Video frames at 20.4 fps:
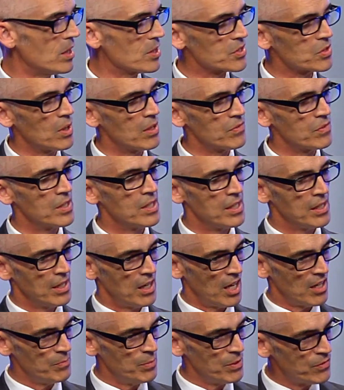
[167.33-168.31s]
So
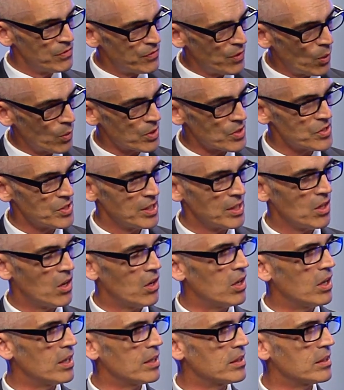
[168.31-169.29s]
I've been focusing
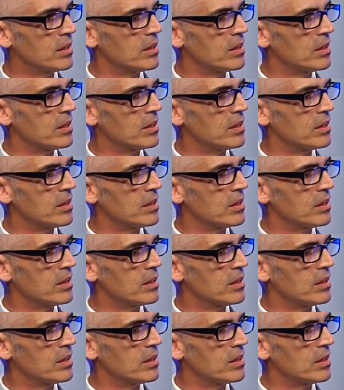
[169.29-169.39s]
on